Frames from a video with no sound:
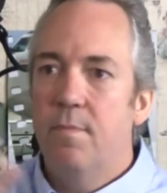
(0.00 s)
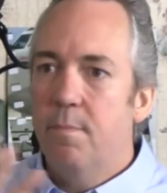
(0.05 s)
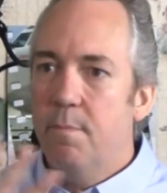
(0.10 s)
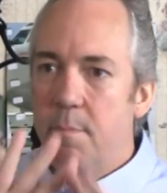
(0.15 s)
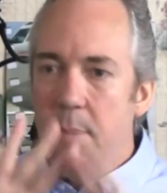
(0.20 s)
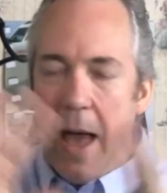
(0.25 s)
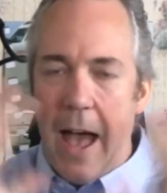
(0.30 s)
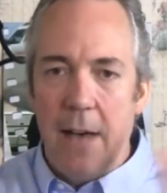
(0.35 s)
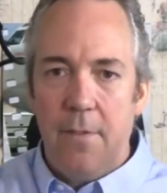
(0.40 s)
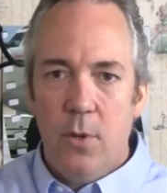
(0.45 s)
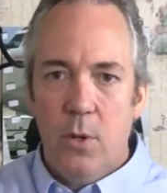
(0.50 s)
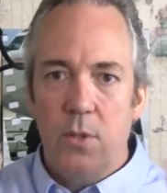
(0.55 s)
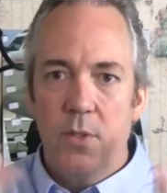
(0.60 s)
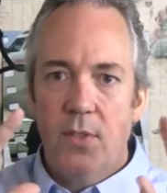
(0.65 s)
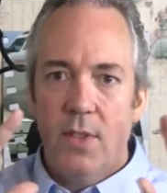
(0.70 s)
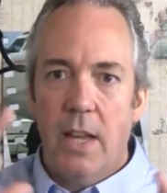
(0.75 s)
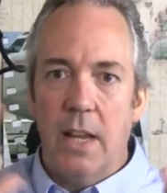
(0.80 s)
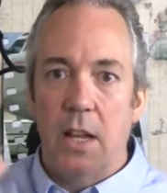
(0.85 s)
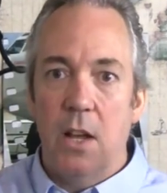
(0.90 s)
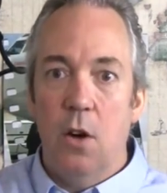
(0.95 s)

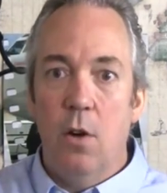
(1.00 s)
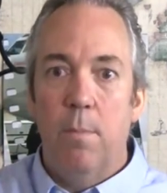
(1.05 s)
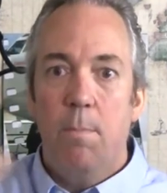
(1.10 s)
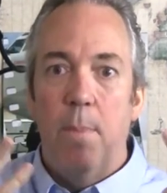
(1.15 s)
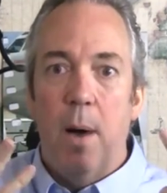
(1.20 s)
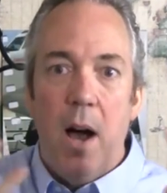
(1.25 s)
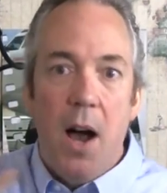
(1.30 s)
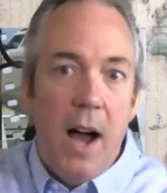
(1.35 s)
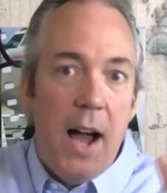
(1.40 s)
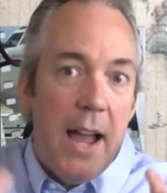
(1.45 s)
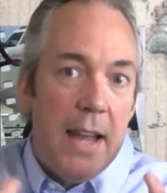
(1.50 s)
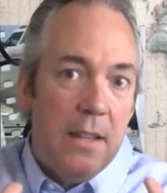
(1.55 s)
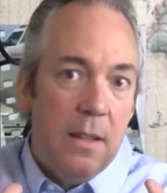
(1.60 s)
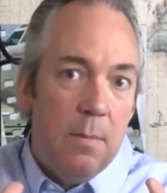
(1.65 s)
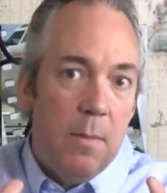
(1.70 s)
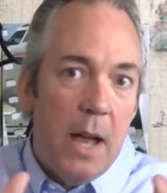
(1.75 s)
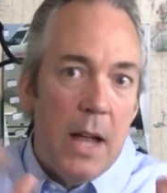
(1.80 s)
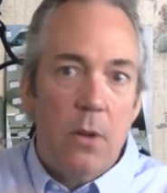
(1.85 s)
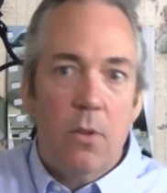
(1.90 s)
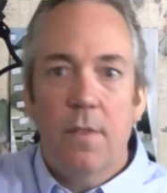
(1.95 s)
baffles that go behind the
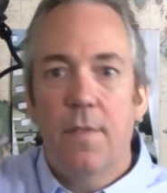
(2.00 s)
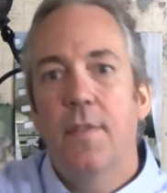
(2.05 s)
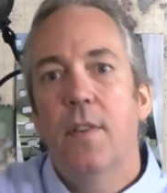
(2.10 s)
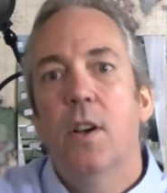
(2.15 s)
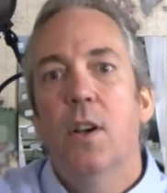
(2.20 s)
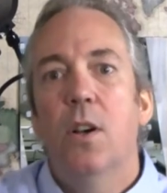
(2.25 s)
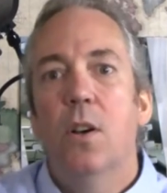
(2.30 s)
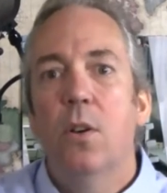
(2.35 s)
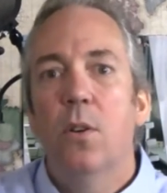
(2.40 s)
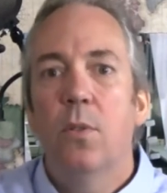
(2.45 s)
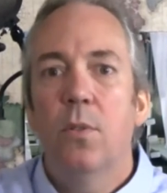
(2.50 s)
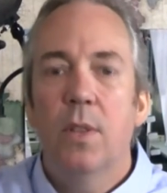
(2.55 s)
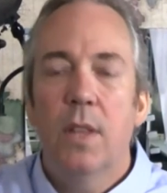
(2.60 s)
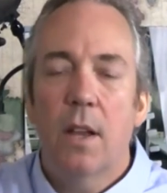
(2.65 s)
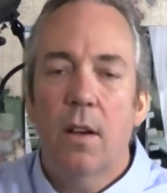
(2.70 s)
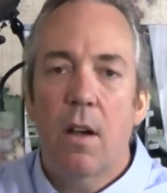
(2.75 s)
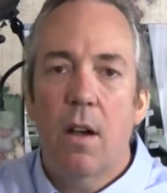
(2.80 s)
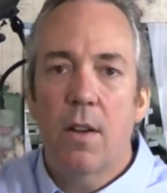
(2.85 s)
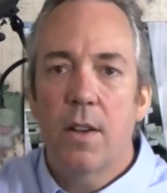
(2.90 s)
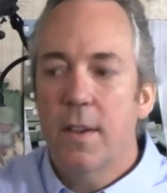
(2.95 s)
microphone.
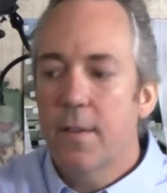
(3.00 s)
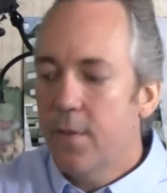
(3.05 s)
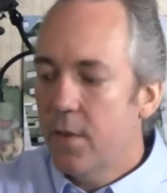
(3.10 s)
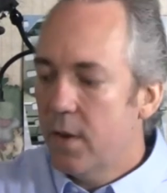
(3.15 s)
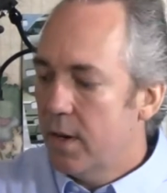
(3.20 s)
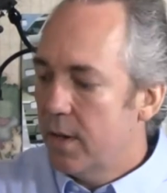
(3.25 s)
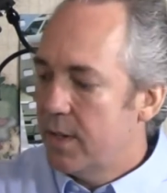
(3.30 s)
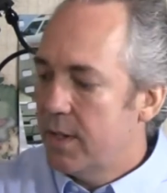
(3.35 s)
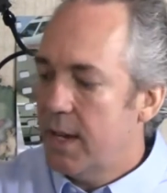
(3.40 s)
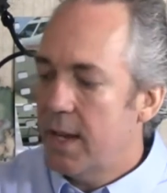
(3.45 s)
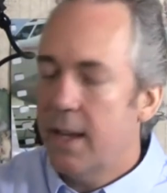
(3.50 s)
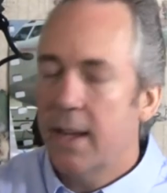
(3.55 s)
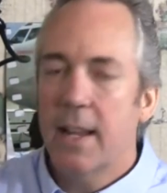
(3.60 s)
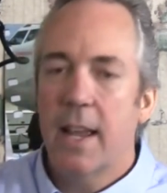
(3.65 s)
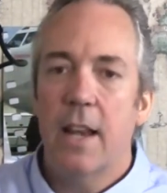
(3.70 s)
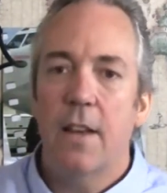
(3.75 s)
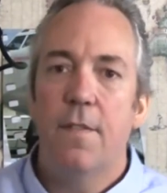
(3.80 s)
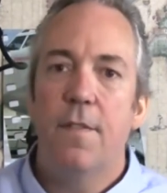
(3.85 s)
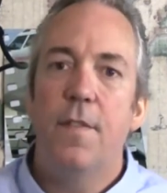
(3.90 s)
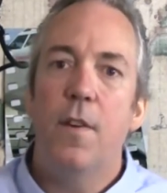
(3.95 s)
There are different
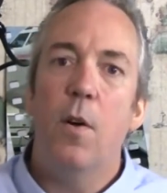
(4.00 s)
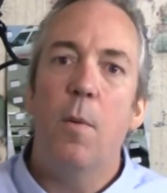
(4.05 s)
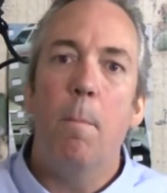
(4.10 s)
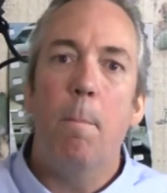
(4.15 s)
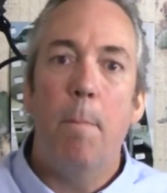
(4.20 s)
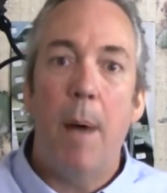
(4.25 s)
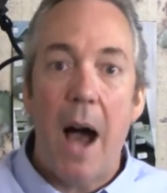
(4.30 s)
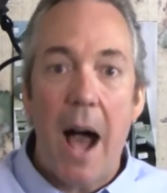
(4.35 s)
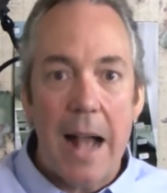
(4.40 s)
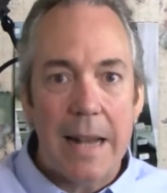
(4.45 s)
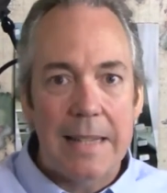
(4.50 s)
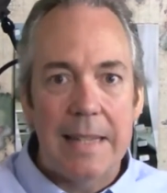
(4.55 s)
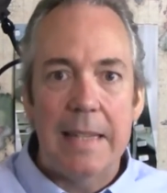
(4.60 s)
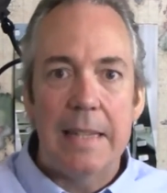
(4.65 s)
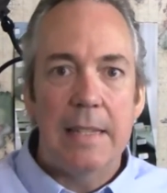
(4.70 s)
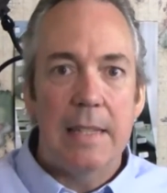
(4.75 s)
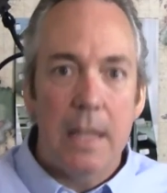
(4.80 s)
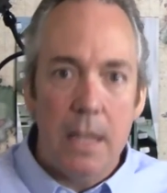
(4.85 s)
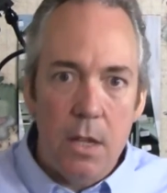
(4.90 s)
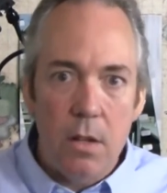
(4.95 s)
kind of foam
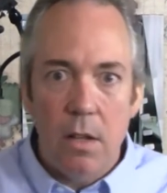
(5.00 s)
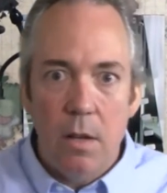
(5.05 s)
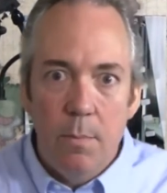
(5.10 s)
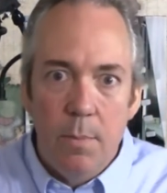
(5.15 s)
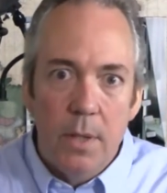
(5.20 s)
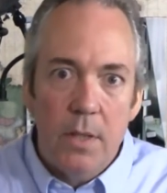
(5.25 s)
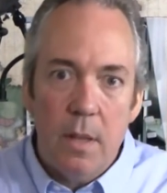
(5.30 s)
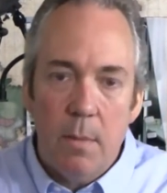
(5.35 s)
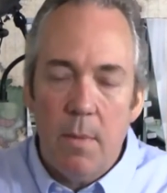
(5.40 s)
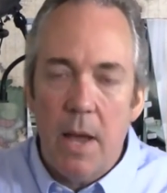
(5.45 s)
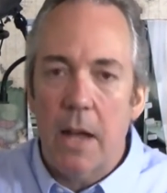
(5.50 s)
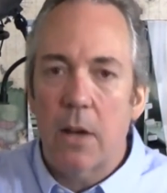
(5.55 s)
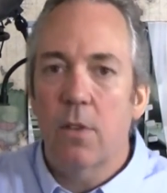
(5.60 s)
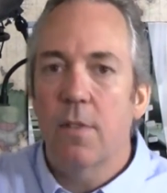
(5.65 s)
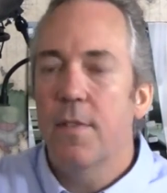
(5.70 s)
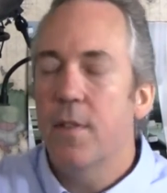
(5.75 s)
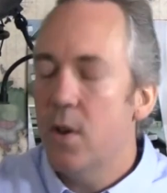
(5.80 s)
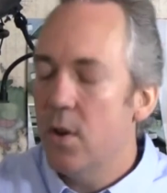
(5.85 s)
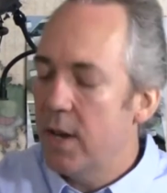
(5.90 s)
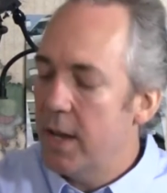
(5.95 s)
boxes that you can put the
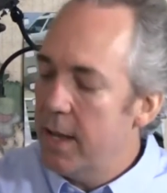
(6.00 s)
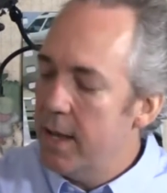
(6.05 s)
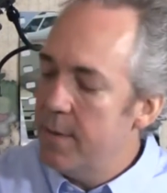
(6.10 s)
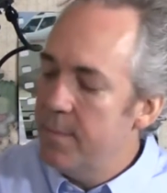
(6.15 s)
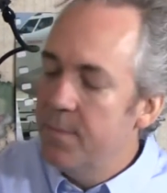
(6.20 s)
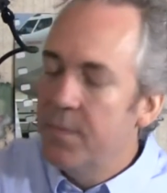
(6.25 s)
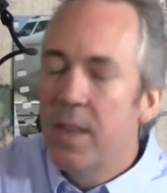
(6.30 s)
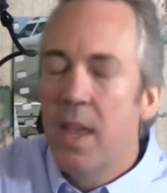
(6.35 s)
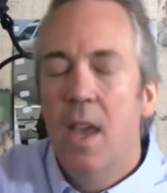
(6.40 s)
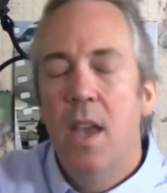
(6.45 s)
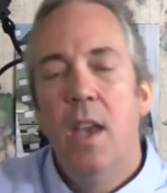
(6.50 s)
microphone in.